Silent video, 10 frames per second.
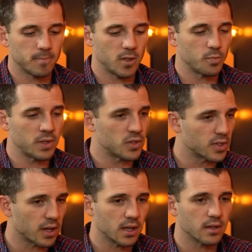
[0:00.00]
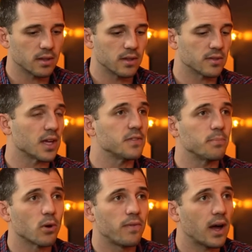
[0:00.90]
It's been the safety
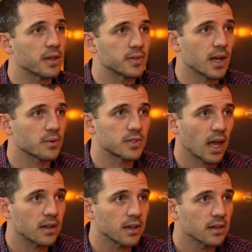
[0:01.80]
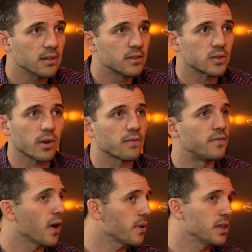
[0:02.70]
profile is outstanding, so we have
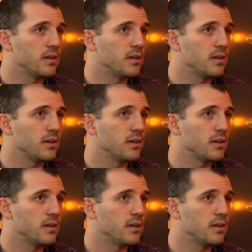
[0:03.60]
very